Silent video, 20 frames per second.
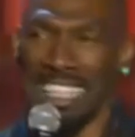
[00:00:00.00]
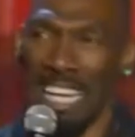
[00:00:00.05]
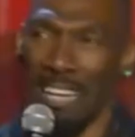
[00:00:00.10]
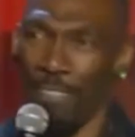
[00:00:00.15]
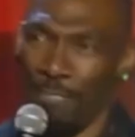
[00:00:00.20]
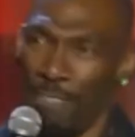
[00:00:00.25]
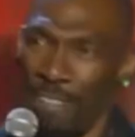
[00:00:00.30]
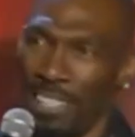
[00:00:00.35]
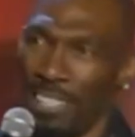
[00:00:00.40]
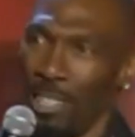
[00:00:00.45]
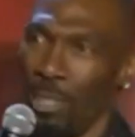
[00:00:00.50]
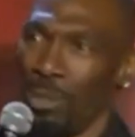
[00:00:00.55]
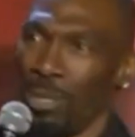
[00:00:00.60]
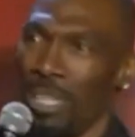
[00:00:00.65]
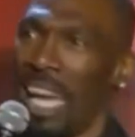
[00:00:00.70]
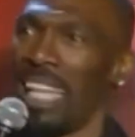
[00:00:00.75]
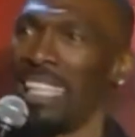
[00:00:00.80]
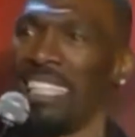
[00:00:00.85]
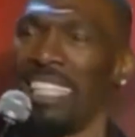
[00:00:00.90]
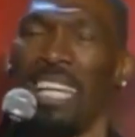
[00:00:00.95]
could not fit in no
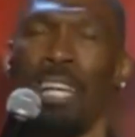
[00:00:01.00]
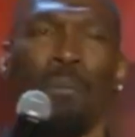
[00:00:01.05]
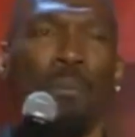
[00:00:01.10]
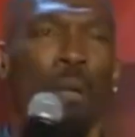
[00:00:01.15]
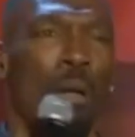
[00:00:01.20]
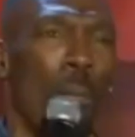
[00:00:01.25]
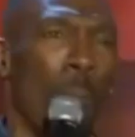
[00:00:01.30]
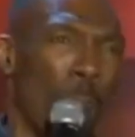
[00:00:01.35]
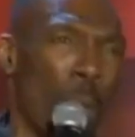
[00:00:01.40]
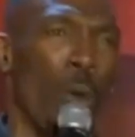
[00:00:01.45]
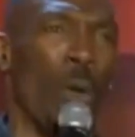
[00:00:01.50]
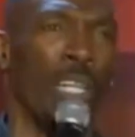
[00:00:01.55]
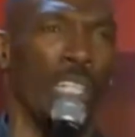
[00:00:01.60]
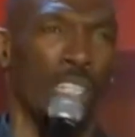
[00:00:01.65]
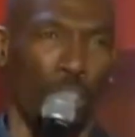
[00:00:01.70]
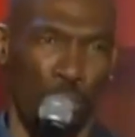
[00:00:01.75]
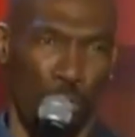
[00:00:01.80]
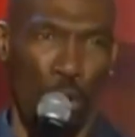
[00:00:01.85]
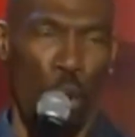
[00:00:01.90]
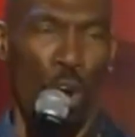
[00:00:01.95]
Buick
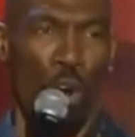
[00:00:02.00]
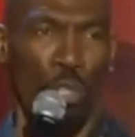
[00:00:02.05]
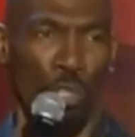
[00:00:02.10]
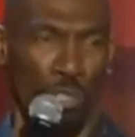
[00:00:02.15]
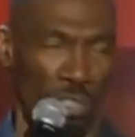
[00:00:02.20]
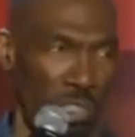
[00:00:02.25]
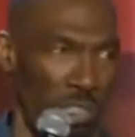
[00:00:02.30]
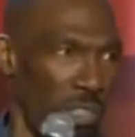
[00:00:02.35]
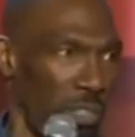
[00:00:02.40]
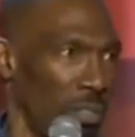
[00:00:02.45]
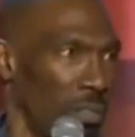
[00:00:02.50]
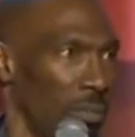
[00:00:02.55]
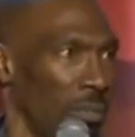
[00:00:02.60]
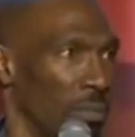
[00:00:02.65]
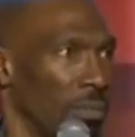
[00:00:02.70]
LaCrosse.